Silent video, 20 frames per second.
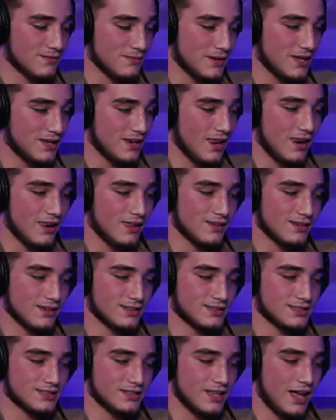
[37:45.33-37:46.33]
plans, man, and it,
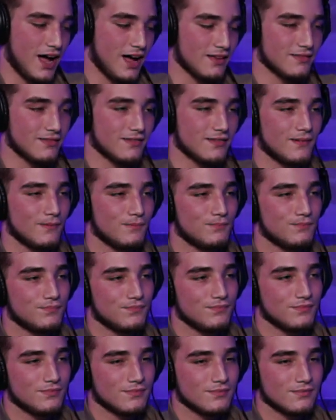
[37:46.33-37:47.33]
it's not.
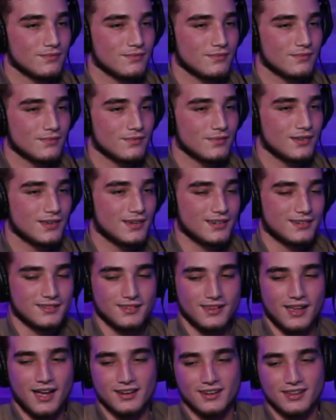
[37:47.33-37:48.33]

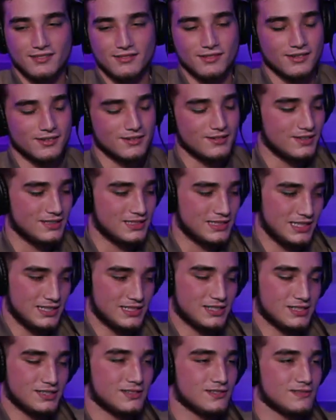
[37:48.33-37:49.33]
It's not even.
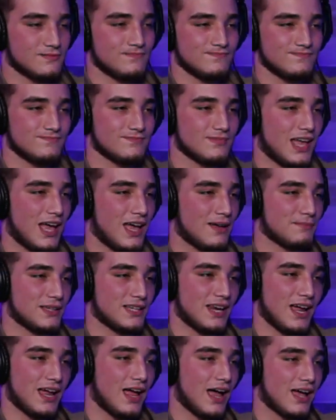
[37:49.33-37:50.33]
It's. I
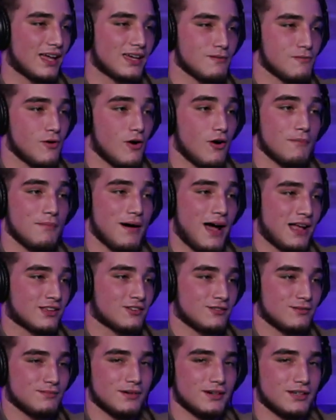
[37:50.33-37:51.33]
mean, I, I keep going
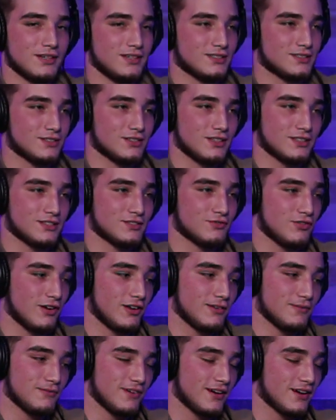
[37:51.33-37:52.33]
back to them, but it's it's
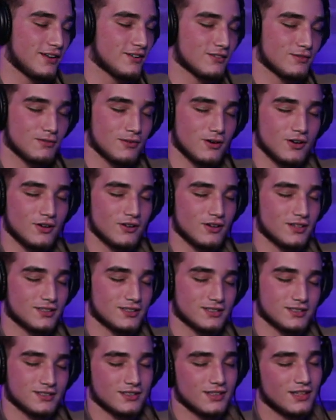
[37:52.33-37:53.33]
freedom fighters, bro.
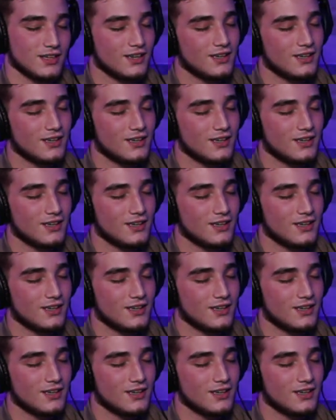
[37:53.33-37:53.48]
It's